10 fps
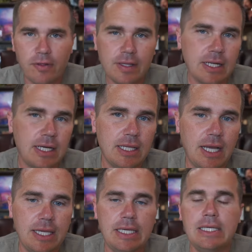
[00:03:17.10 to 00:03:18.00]
thing that I
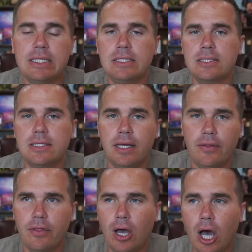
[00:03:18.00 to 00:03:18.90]
like is
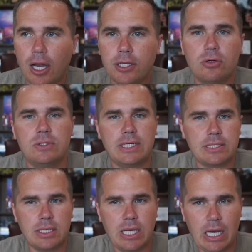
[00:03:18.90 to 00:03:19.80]
that the audio
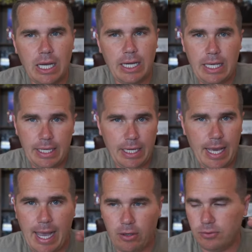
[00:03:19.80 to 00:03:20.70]
doesn't cut in and
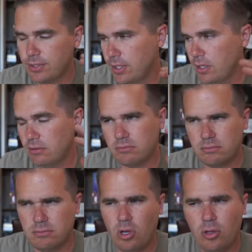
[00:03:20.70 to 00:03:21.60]
out.
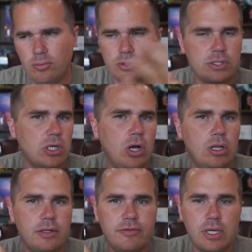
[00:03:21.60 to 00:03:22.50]
Almost
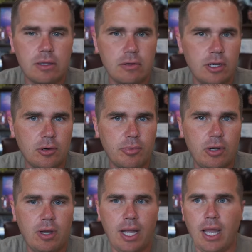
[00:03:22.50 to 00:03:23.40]
all of the other ear
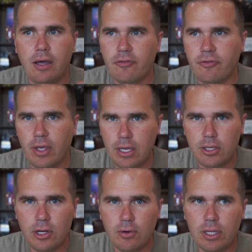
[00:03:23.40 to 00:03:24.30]
pro I have,
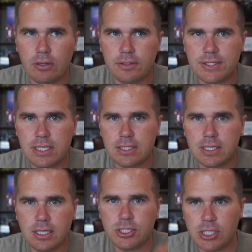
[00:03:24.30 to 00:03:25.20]
it'll sense a
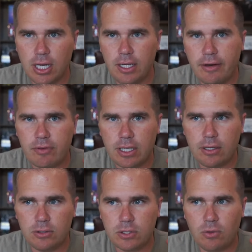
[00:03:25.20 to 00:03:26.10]
gunshot and everything
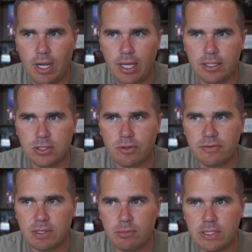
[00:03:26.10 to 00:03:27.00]
goes quiet. So if
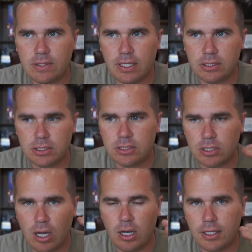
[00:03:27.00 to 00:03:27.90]
somebody's like
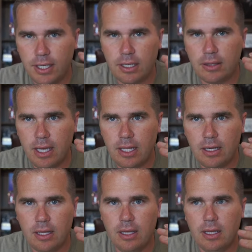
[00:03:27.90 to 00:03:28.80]
talking,
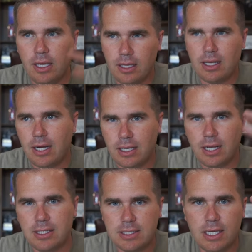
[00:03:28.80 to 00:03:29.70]
then it kind of
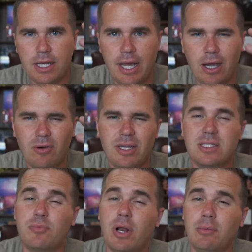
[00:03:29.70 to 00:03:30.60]
cuts in and out. It's
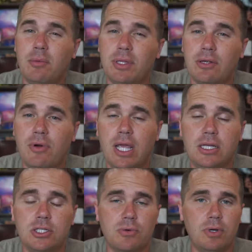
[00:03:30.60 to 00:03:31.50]
a problem at the
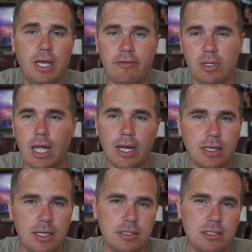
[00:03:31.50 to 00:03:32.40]
range where you have a lot of
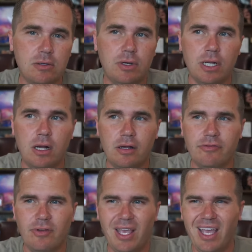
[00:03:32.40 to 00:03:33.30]
guns going
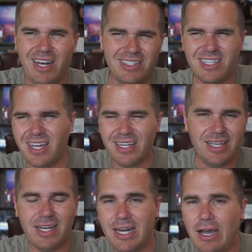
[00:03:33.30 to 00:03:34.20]
off and it's cutting
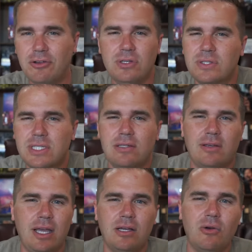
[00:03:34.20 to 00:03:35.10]
in and out and you still
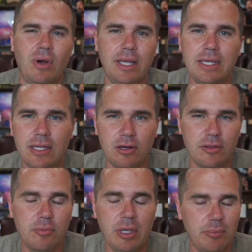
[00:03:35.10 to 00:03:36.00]
can't quite hear
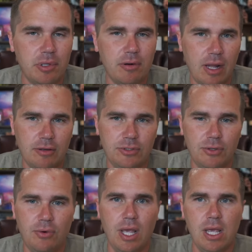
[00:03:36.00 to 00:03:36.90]
the people around
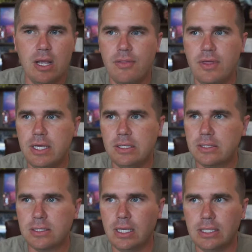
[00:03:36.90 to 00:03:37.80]
you.
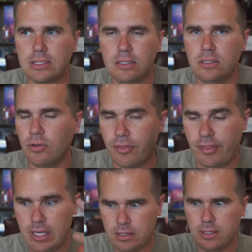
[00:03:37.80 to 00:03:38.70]
These, you'll
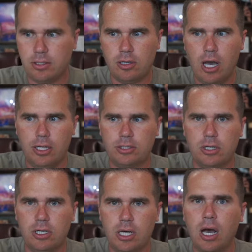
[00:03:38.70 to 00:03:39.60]
think that they're not
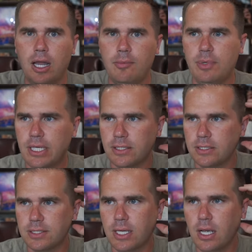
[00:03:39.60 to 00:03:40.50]
turned on
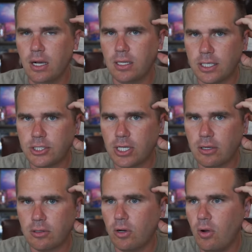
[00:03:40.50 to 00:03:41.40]
because a gunshot
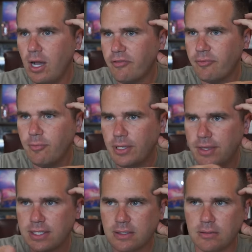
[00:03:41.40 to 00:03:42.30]
will go off, but
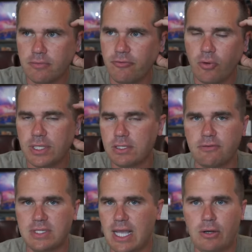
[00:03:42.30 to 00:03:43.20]
the voice
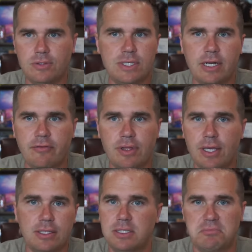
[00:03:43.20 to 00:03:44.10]
of sounds and
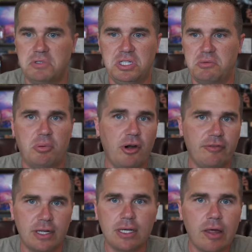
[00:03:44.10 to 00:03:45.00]
everything is just
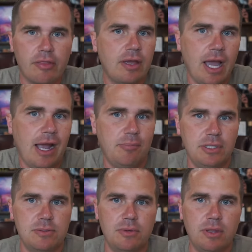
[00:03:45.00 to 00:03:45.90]
perfect. Nothing
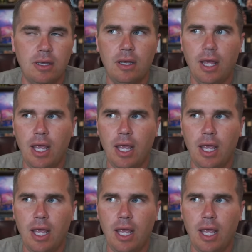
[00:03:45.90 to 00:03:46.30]
happens with it.